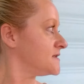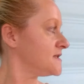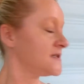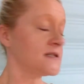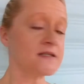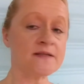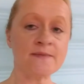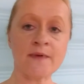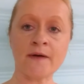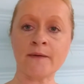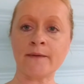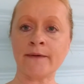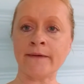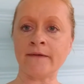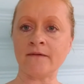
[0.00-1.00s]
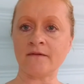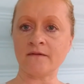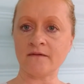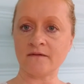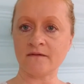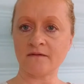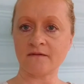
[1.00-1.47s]
She's a smart one.
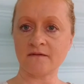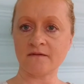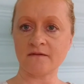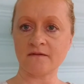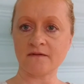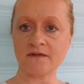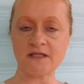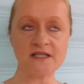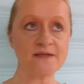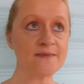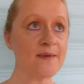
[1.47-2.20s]
She's